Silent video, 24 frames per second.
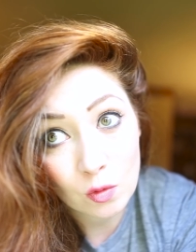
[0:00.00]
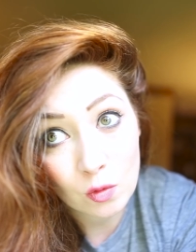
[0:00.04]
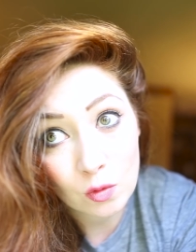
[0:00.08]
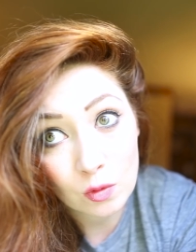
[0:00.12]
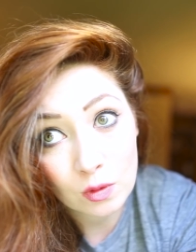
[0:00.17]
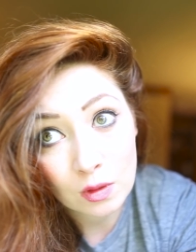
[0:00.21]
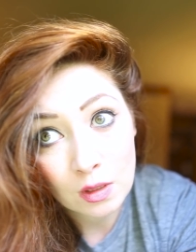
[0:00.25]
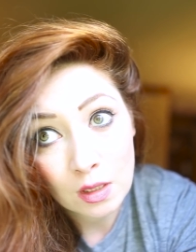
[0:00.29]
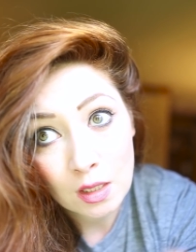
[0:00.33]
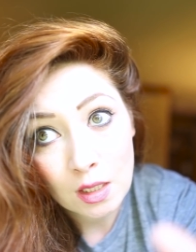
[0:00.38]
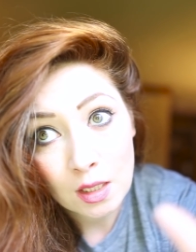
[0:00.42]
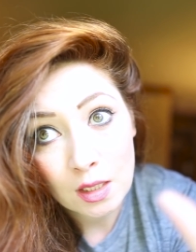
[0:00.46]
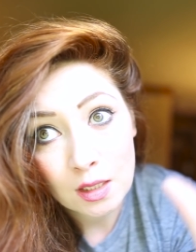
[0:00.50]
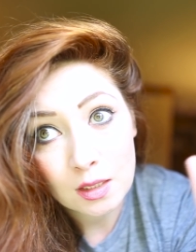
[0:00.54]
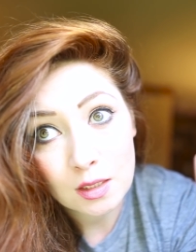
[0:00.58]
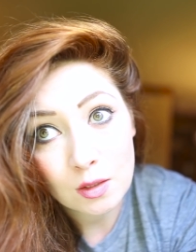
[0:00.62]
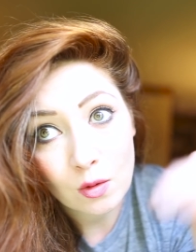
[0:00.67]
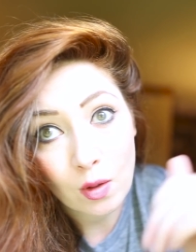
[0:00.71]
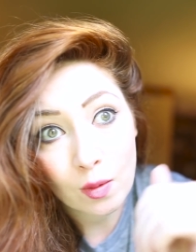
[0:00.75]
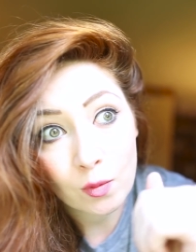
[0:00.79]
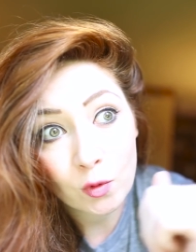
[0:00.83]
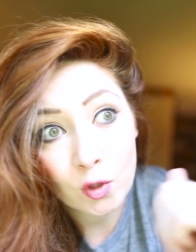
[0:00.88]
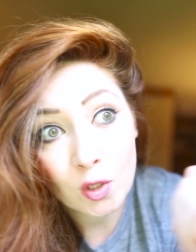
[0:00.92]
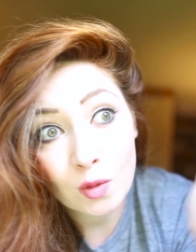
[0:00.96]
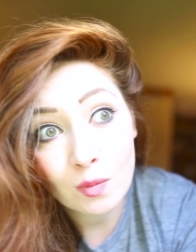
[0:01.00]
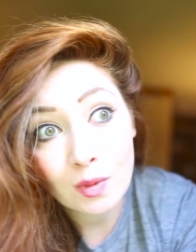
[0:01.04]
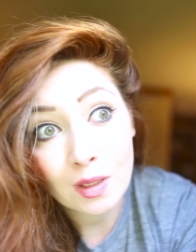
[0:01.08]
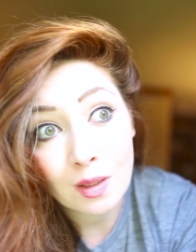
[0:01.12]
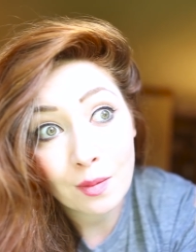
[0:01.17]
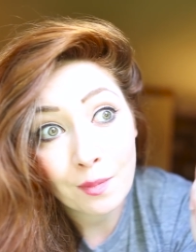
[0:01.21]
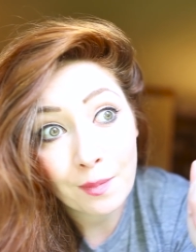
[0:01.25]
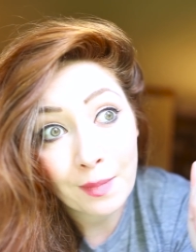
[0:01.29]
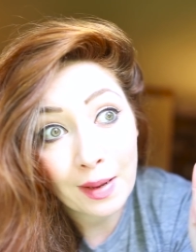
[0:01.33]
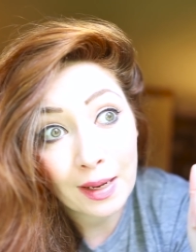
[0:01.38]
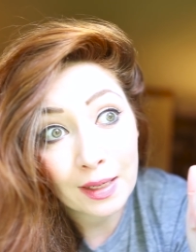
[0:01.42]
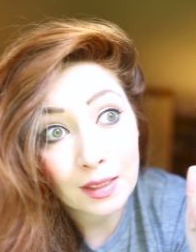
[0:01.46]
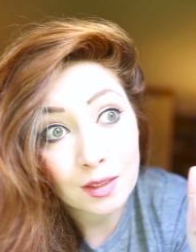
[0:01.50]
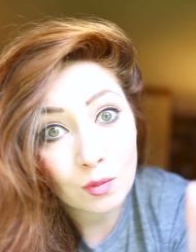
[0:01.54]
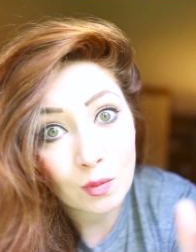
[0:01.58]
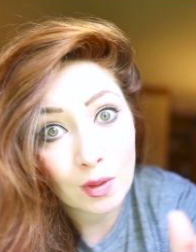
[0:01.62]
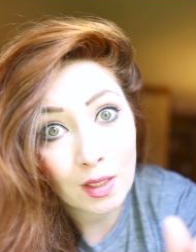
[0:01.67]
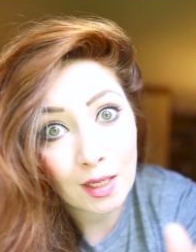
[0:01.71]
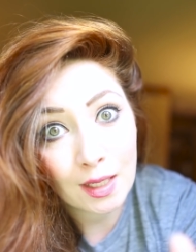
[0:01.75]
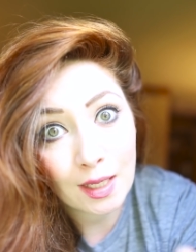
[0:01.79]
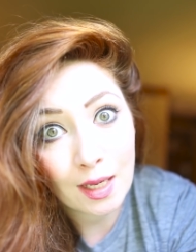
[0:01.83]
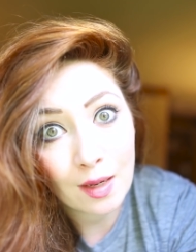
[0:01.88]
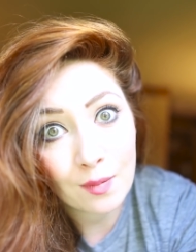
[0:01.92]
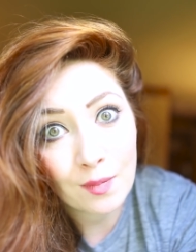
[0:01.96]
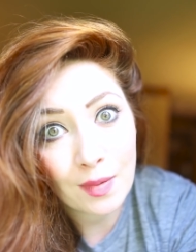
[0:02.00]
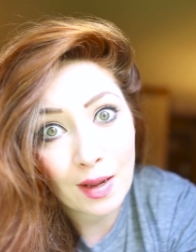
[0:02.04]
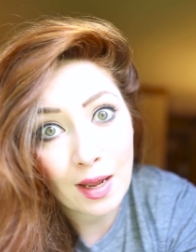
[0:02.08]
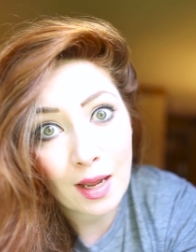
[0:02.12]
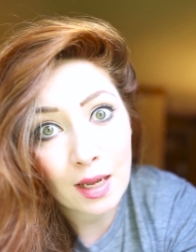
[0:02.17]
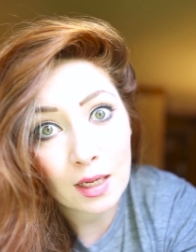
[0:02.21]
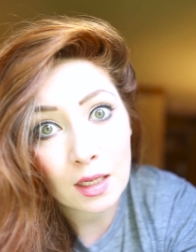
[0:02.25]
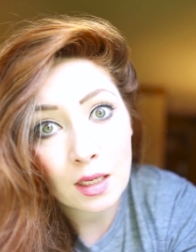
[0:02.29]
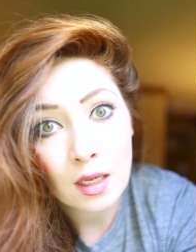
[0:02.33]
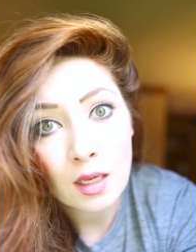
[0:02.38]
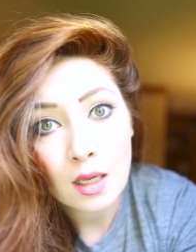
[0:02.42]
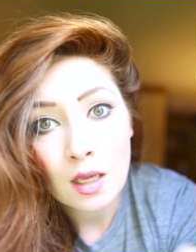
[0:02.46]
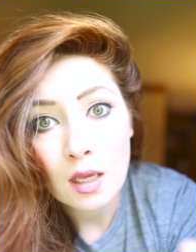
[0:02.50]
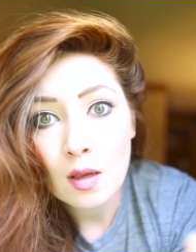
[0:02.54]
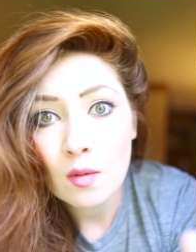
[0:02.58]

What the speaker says: zone. So I'm going to be a mess when I get back.